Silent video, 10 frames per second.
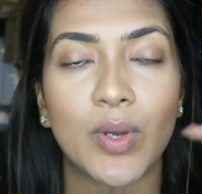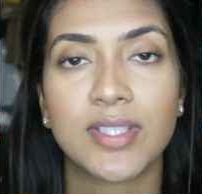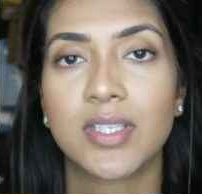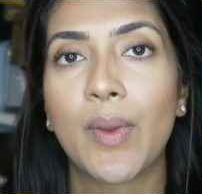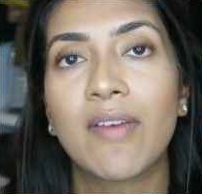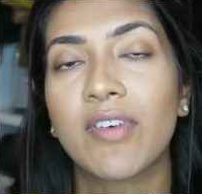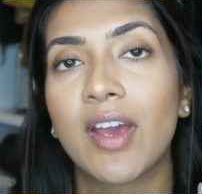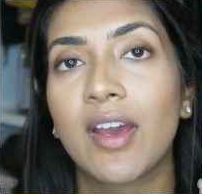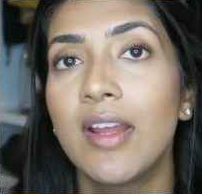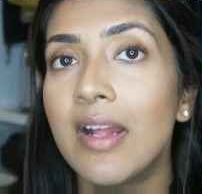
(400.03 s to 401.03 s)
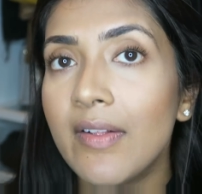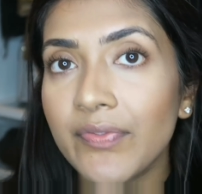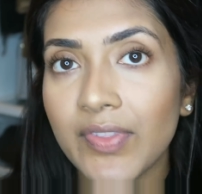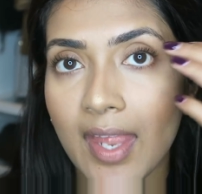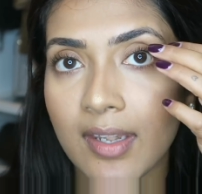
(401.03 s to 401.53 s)
whatsoever,
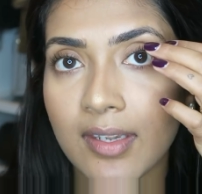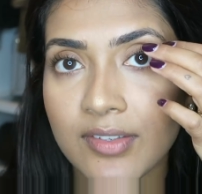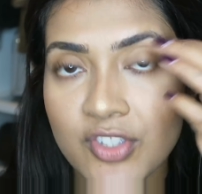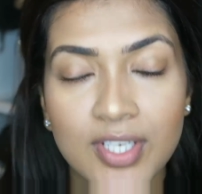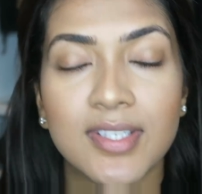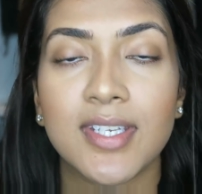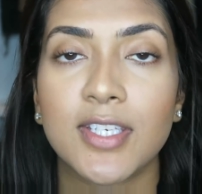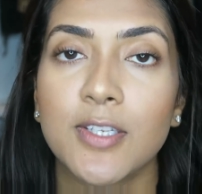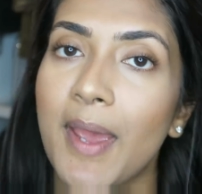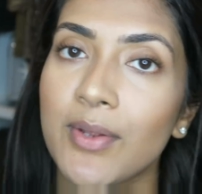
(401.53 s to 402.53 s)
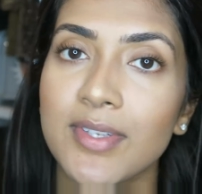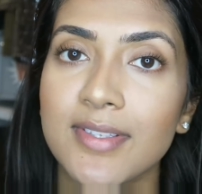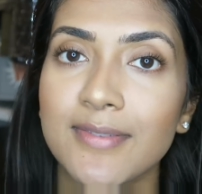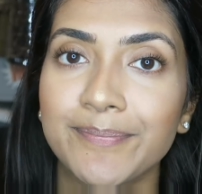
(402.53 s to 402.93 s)
then just stick to powders.